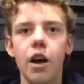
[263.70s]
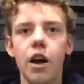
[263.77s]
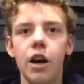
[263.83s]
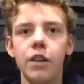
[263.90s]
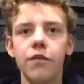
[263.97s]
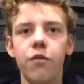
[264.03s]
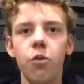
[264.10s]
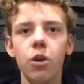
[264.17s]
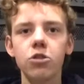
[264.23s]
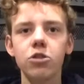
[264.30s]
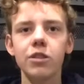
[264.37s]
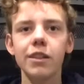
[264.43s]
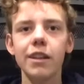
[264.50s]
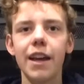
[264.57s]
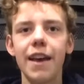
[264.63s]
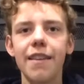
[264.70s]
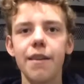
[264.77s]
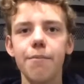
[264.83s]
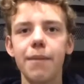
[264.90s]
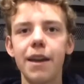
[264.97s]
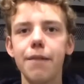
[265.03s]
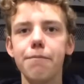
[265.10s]
Unfortunate as it
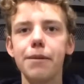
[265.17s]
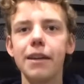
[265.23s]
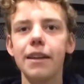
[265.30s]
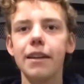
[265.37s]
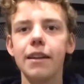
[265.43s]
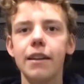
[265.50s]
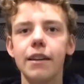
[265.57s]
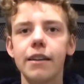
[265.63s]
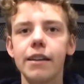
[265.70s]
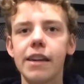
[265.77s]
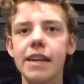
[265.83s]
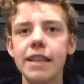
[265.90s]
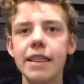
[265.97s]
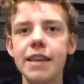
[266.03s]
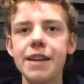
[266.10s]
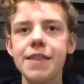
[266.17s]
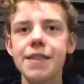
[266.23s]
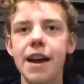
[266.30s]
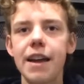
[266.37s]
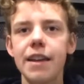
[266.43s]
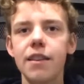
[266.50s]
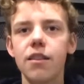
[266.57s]
may be, King
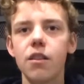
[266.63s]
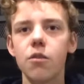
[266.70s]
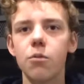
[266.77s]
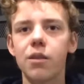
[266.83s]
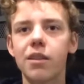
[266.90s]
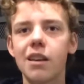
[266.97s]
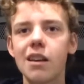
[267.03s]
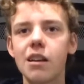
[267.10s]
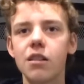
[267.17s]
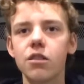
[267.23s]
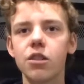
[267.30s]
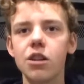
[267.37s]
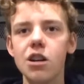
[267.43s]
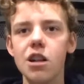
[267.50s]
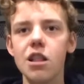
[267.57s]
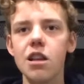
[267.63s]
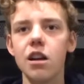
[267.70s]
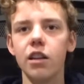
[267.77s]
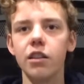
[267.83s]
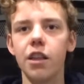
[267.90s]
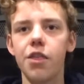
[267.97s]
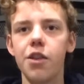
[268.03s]
Leonidas was killed early
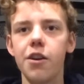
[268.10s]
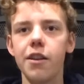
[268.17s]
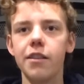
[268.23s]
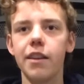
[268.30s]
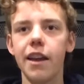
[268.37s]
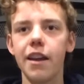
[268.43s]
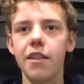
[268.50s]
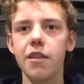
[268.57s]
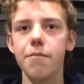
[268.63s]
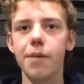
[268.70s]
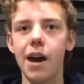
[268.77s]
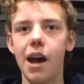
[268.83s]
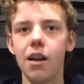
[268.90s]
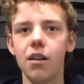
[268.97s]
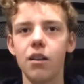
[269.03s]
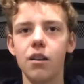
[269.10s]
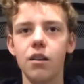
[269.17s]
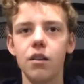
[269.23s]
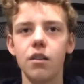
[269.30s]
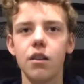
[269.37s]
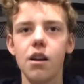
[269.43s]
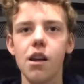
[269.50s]
on the third day of the battle.
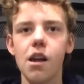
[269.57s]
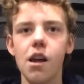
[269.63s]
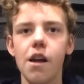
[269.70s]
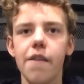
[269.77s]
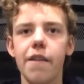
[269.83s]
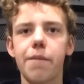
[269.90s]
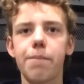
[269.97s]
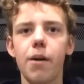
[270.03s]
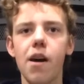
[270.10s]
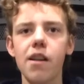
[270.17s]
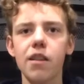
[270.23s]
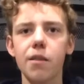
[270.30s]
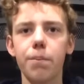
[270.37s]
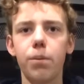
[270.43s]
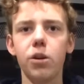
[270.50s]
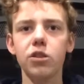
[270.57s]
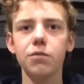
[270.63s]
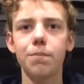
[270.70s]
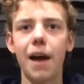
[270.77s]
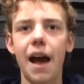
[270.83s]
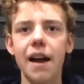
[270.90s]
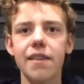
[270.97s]
The Spartans pushed
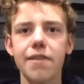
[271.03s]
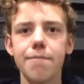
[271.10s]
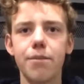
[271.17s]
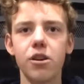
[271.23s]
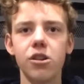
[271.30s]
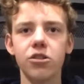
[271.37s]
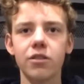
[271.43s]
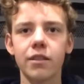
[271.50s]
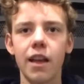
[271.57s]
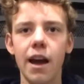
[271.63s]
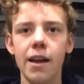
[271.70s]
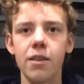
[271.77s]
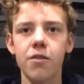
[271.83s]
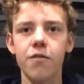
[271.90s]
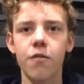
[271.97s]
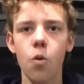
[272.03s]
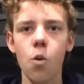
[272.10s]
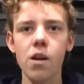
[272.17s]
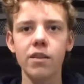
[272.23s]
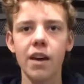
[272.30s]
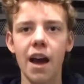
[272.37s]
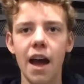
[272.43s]
back the Persian lines
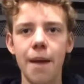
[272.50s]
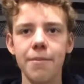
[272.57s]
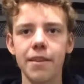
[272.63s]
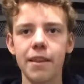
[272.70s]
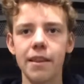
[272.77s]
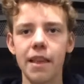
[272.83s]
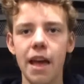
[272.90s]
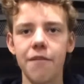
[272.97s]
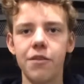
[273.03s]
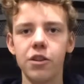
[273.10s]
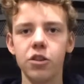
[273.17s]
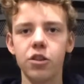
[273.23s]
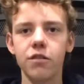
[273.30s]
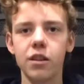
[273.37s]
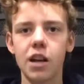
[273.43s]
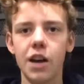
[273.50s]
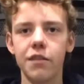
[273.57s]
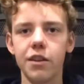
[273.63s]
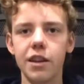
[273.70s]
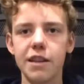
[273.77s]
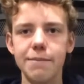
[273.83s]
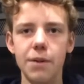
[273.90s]
4 times in an effort to
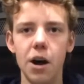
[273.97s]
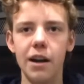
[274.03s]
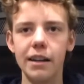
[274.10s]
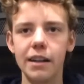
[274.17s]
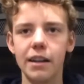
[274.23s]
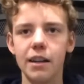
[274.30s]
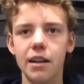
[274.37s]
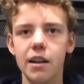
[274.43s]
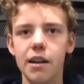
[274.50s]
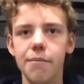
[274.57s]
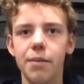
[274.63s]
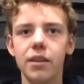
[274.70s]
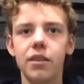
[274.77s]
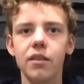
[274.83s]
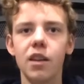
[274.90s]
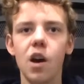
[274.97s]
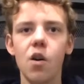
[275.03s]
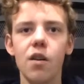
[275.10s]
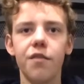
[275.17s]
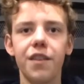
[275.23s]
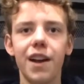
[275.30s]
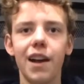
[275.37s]
recover his body, but to no
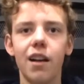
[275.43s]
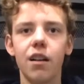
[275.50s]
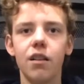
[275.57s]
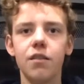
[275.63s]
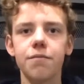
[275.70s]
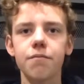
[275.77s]
avail.